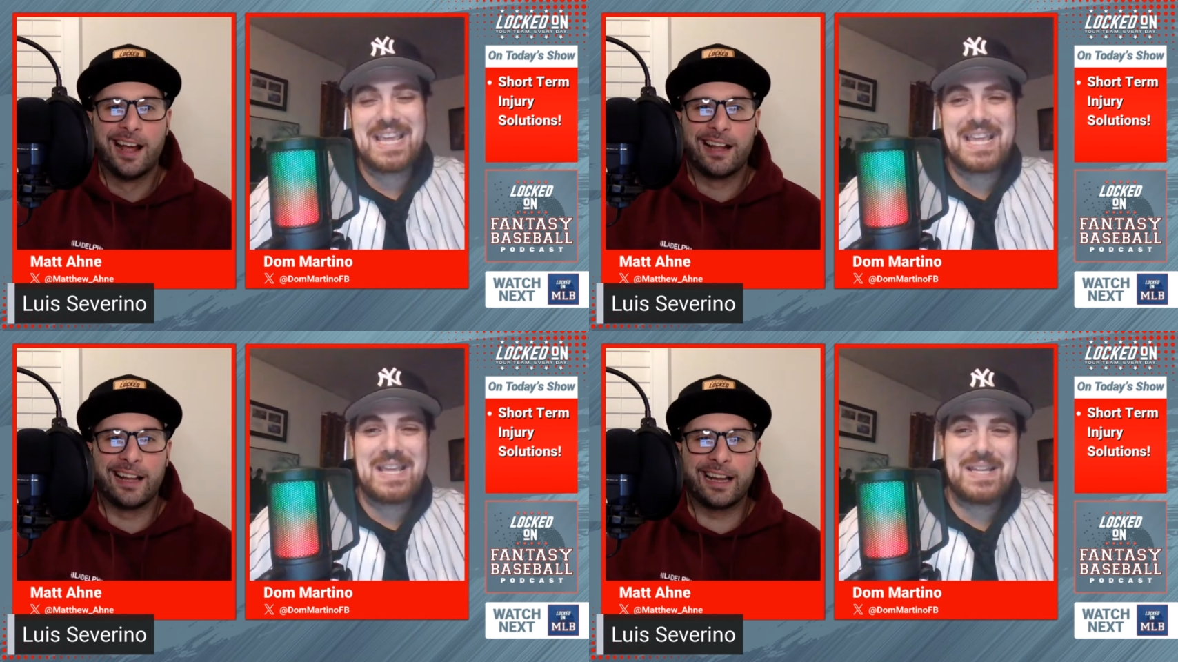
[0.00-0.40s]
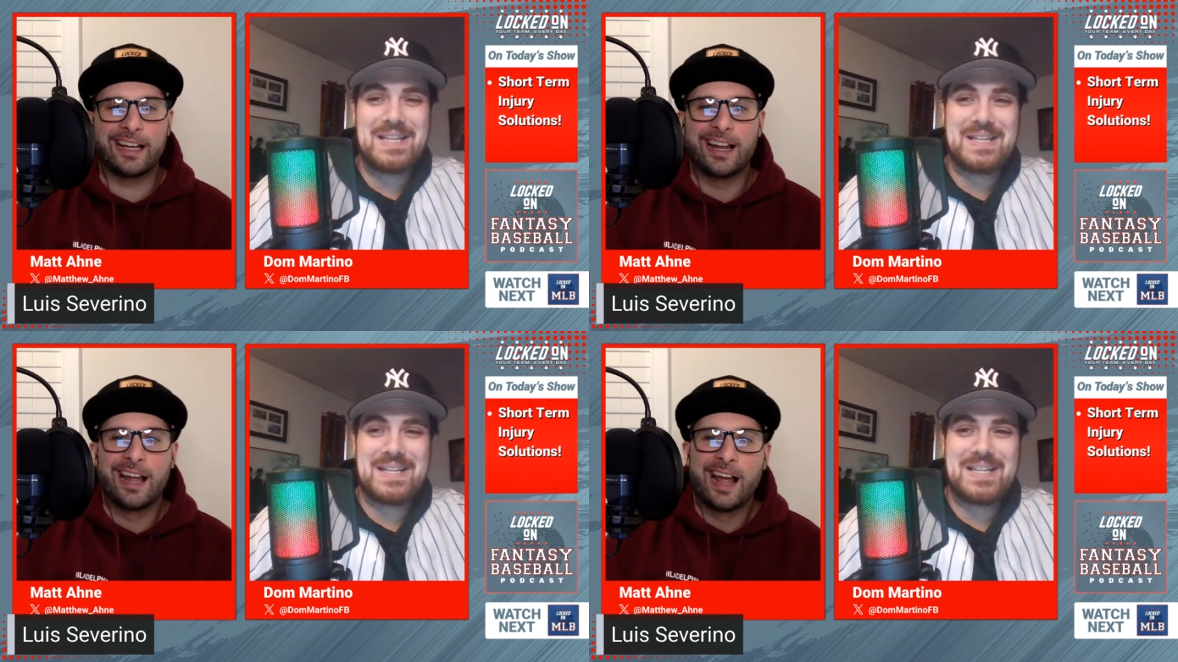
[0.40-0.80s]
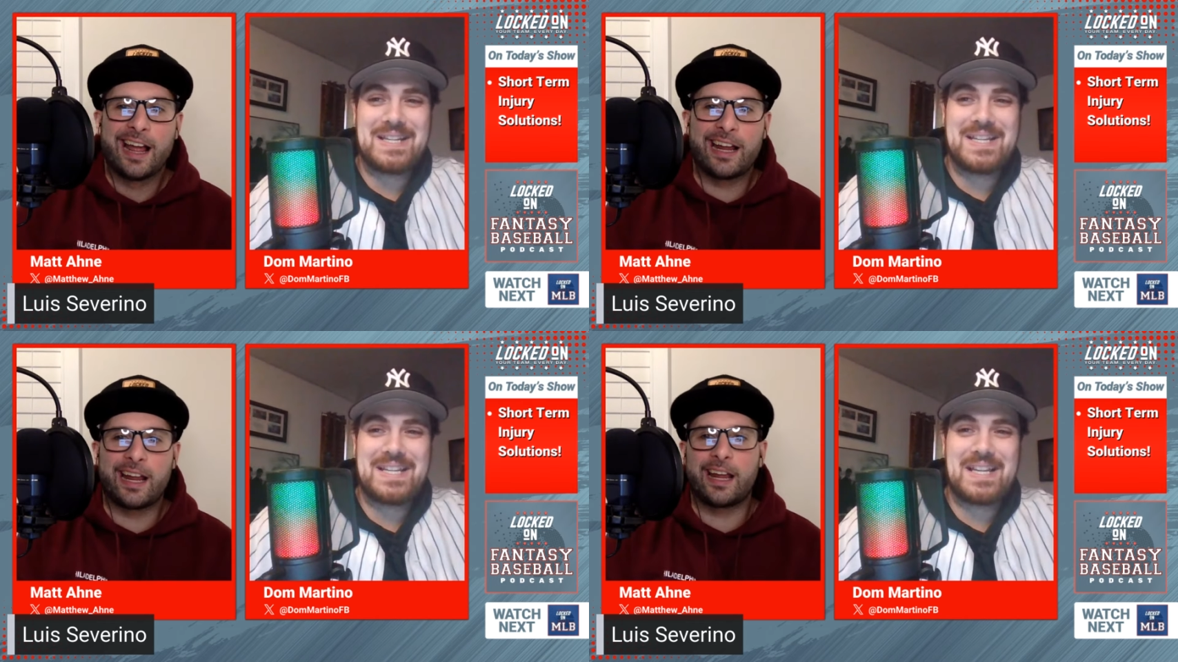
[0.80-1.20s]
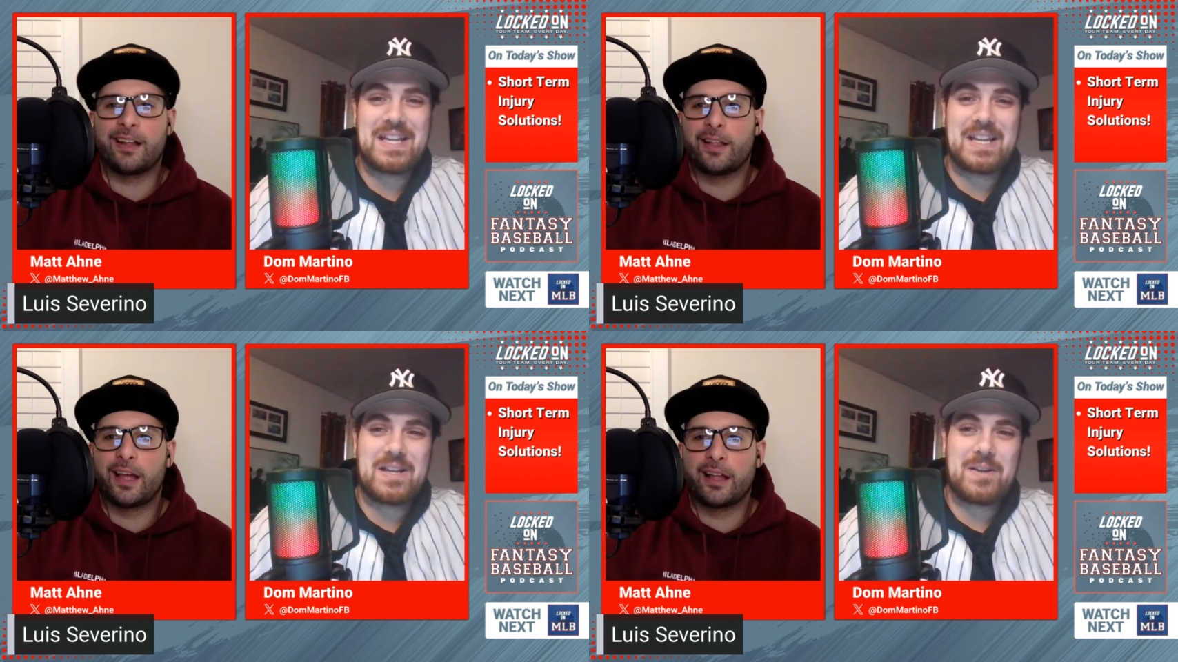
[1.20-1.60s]
Speaker 1: Like it,
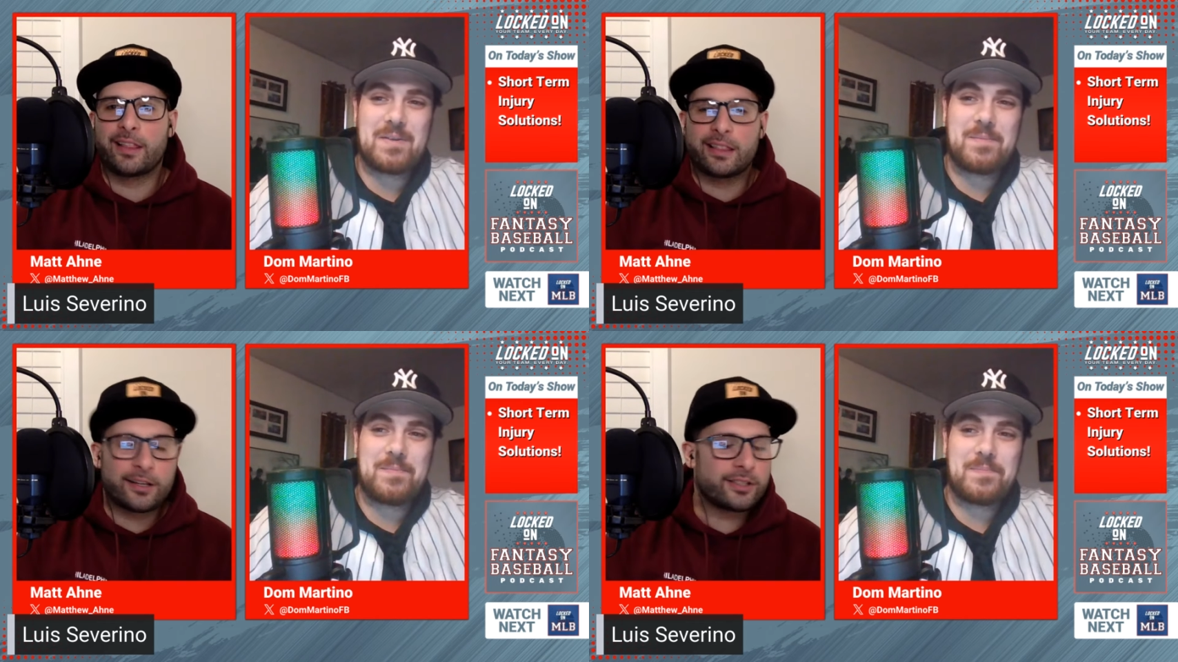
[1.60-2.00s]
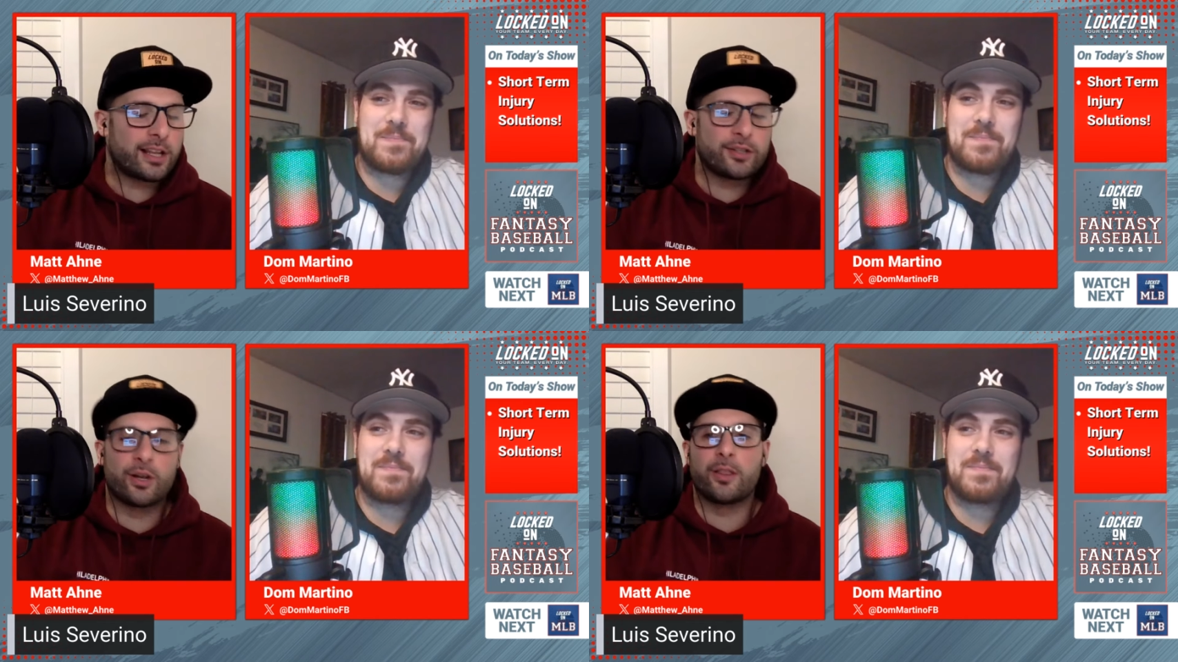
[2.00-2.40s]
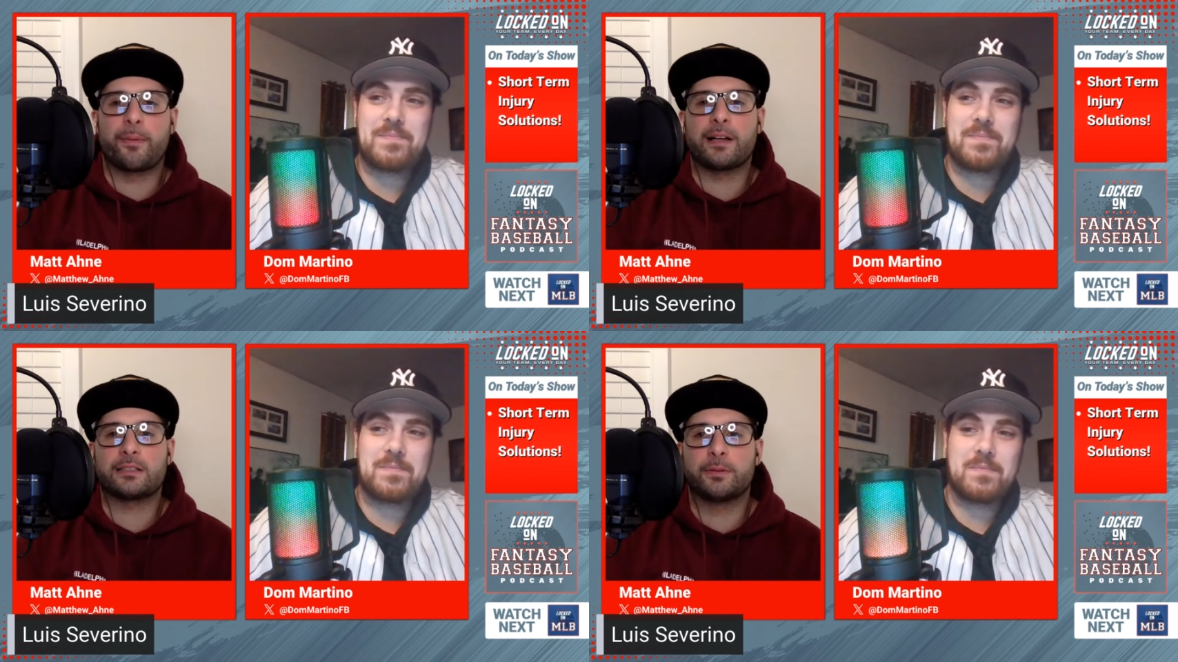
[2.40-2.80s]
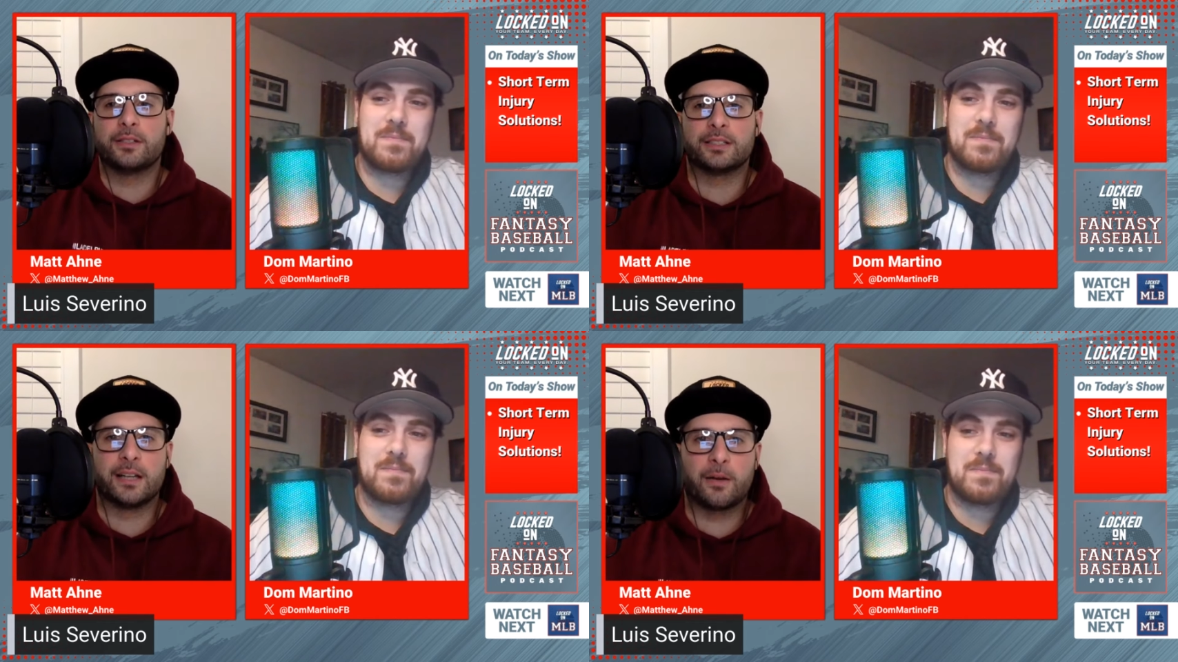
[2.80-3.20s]
it, there's there's all the
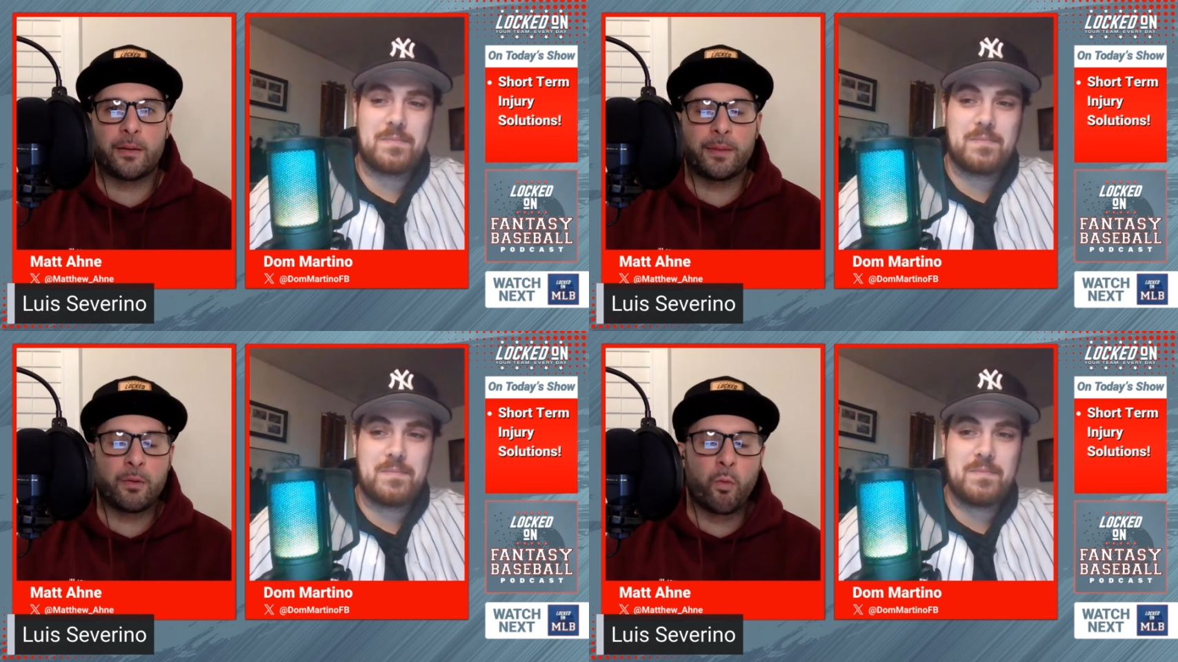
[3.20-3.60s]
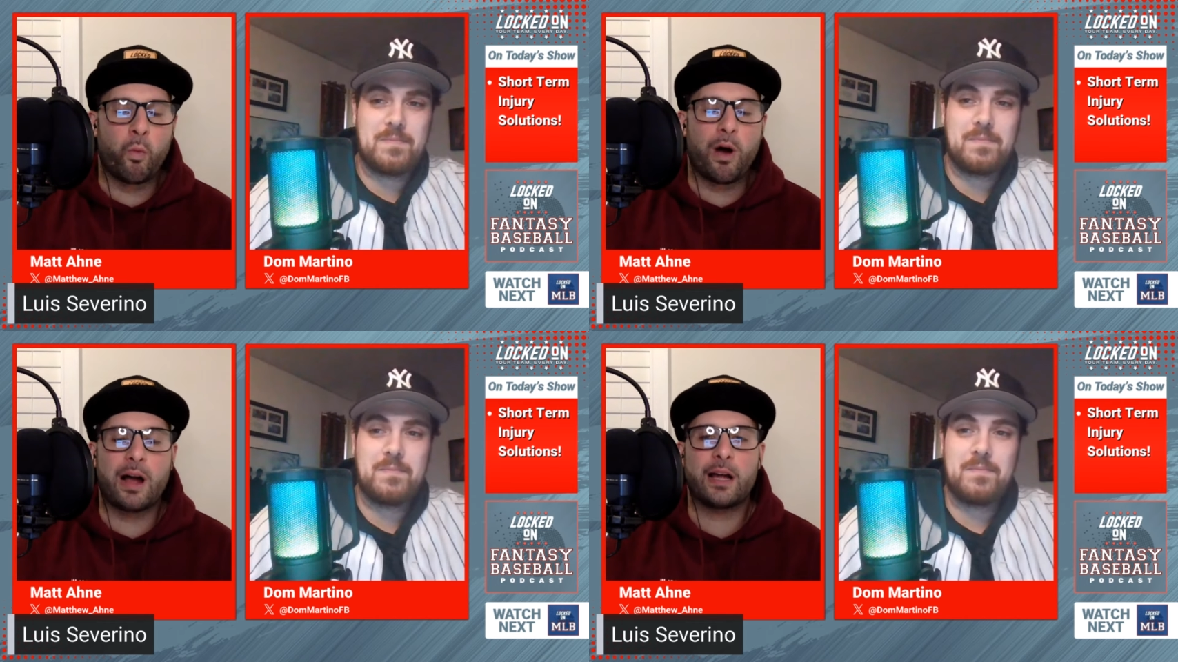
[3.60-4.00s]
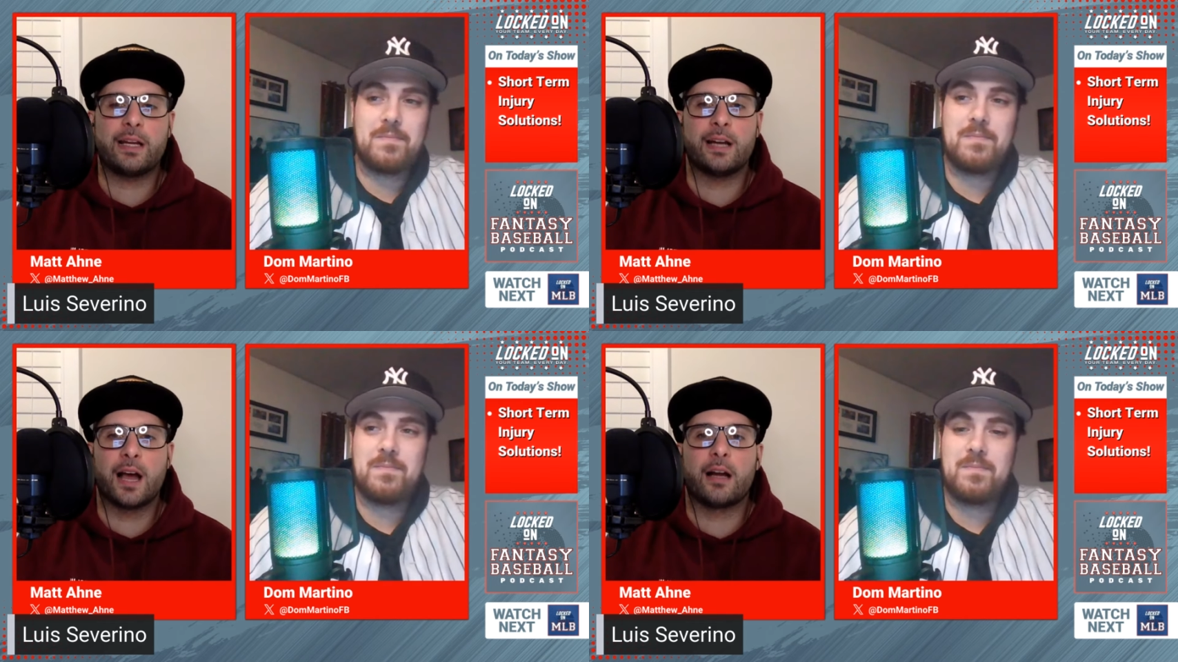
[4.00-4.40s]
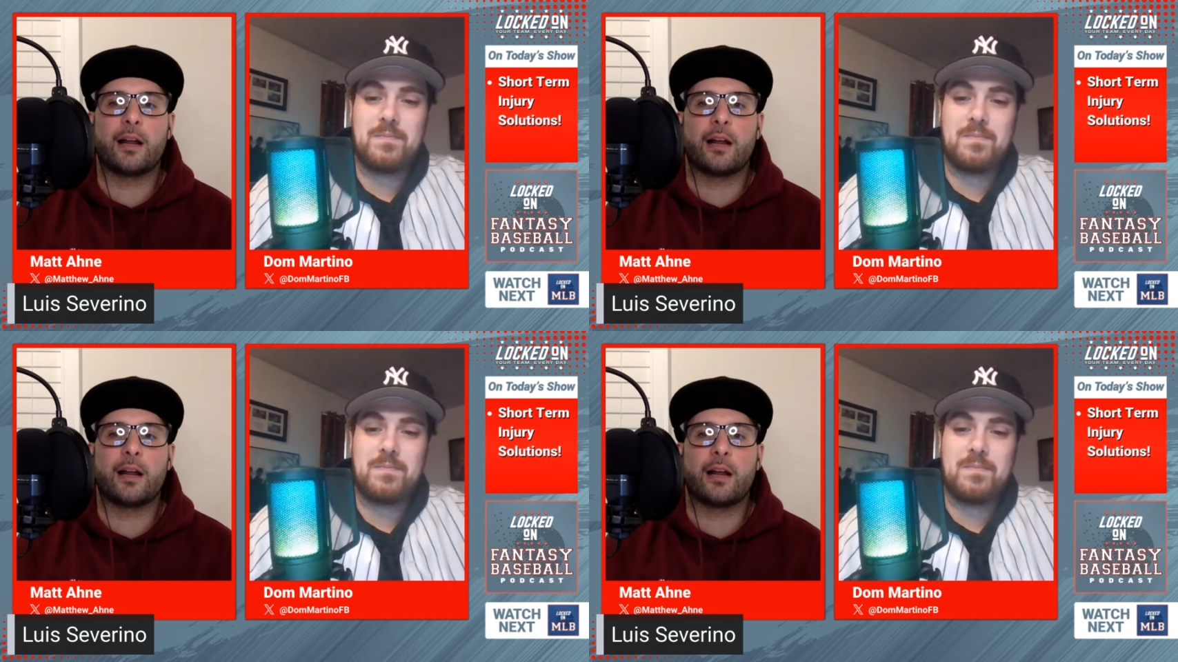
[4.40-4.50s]
possibilities, and I, I mean, why not?